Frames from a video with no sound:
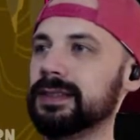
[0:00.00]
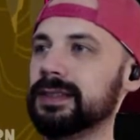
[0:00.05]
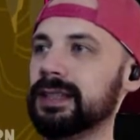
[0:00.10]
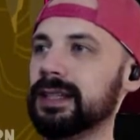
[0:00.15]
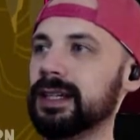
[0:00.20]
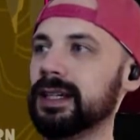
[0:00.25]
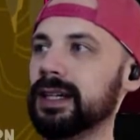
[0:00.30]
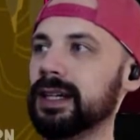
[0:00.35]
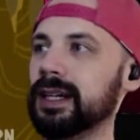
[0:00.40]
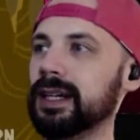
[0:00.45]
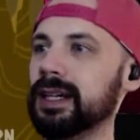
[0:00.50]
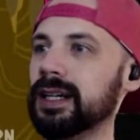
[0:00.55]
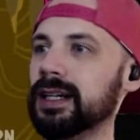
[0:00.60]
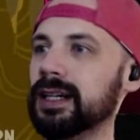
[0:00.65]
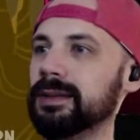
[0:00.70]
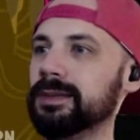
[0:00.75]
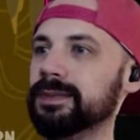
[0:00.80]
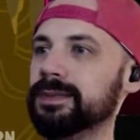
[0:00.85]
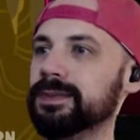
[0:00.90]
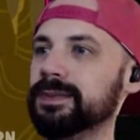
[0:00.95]

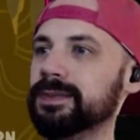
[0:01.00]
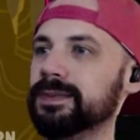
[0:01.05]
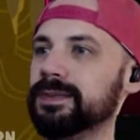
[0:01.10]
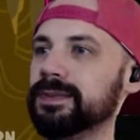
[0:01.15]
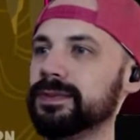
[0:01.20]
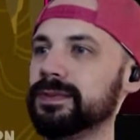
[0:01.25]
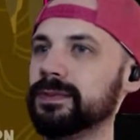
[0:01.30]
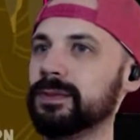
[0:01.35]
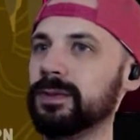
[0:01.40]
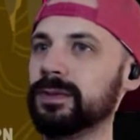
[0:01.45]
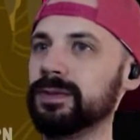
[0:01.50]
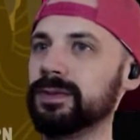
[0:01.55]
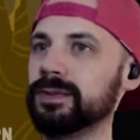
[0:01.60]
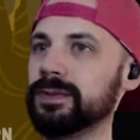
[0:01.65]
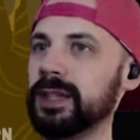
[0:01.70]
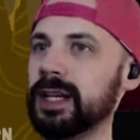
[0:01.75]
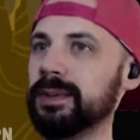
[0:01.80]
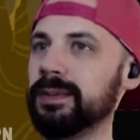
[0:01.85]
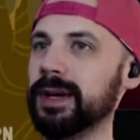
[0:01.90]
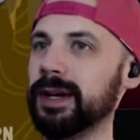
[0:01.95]
Come
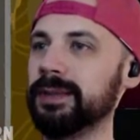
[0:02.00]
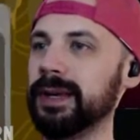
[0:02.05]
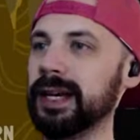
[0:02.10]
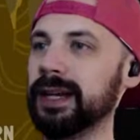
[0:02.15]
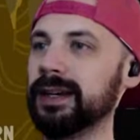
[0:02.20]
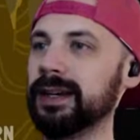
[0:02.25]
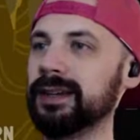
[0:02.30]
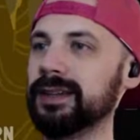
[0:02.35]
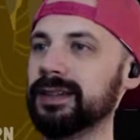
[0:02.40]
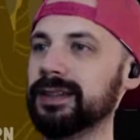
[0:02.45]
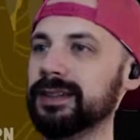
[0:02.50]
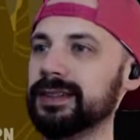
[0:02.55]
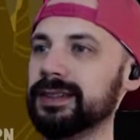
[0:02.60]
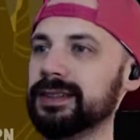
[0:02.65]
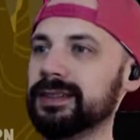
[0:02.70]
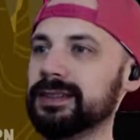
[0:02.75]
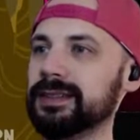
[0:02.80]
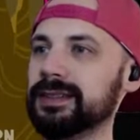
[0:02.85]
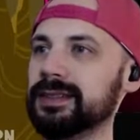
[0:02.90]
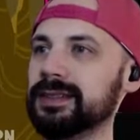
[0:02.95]
on, man.
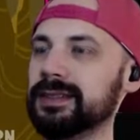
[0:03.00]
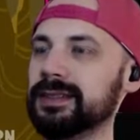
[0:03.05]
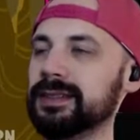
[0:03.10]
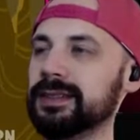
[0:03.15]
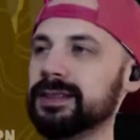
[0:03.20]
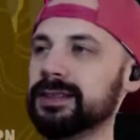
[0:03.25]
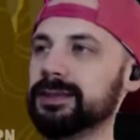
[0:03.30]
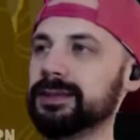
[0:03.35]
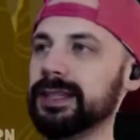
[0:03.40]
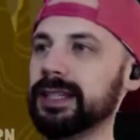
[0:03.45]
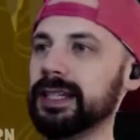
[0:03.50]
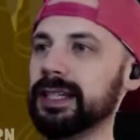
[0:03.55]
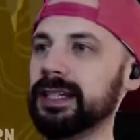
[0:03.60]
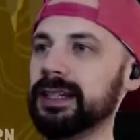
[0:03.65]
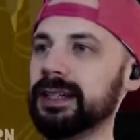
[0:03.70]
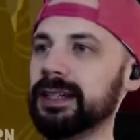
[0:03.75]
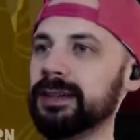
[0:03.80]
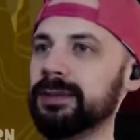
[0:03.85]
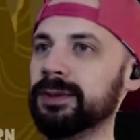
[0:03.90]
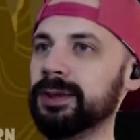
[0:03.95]
3,
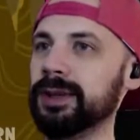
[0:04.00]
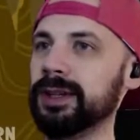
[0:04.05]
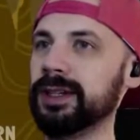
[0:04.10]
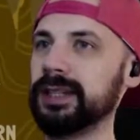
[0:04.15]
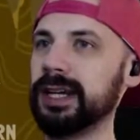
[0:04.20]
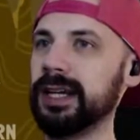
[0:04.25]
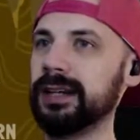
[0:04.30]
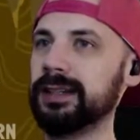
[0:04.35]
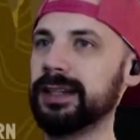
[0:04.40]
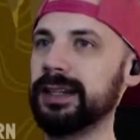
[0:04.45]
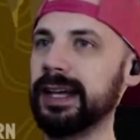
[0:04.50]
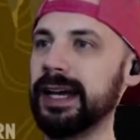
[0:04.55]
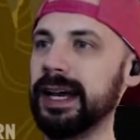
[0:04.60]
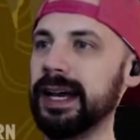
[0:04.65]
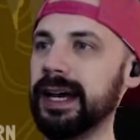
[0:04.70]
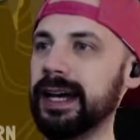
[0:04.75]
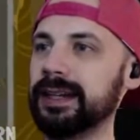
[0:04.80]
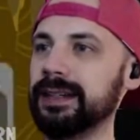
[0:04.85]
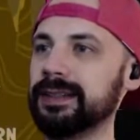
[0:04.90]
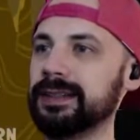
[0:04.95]
we'll hold on to
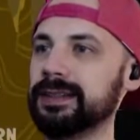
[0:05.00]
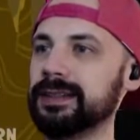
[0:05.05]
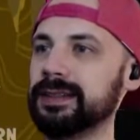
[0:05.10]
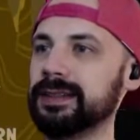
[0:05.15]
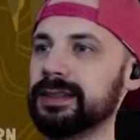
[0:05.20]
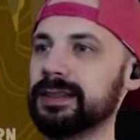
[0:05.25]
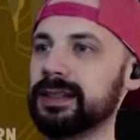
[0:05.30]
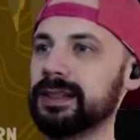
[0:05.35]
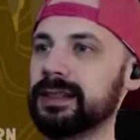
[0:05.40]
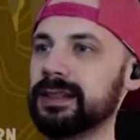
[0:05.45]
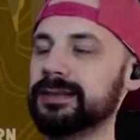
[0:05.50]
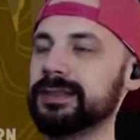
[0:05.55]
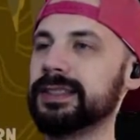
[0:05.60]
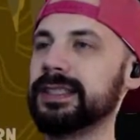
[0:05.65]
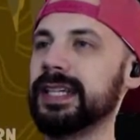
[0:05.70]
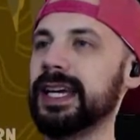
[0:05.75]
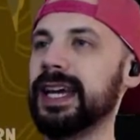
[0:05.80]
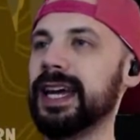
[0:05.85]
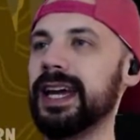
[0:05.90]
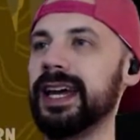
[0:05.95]
that.
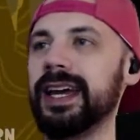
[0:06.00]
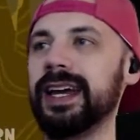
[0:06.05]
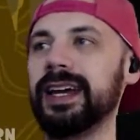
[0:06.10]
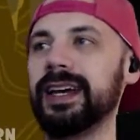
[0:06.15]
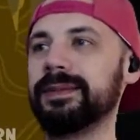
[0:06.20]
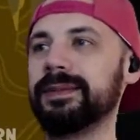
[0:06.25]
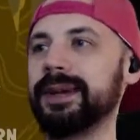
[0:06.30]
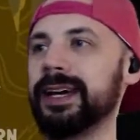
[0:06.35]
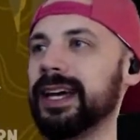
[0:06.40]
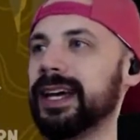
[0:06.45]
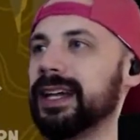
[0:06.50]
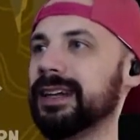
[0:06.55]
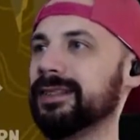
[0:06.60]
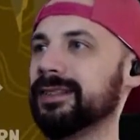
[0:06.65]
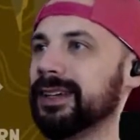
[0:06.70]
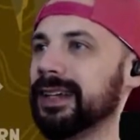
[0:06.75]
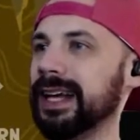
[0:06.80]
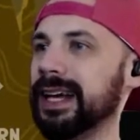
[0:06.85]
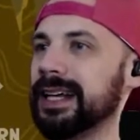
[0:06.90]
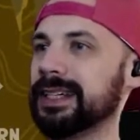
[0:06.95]
Dang, man.
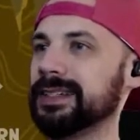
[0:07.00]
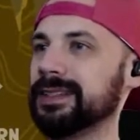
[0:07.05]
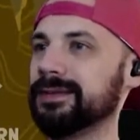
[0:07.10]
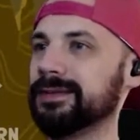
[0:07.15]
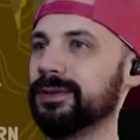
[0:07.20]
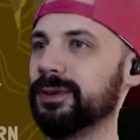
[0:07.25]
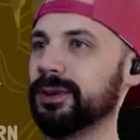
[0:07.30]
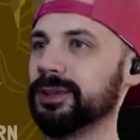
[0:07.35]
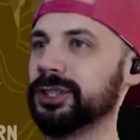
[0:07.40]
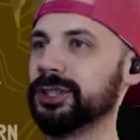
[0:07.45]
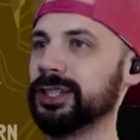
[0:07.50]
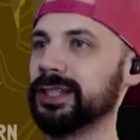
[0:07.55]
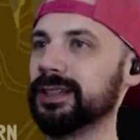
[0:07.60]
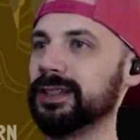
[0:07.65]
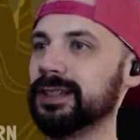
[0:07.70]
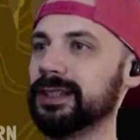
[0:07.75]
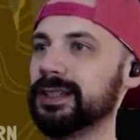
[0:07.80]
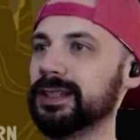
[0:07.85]
Well, that's unfortunate.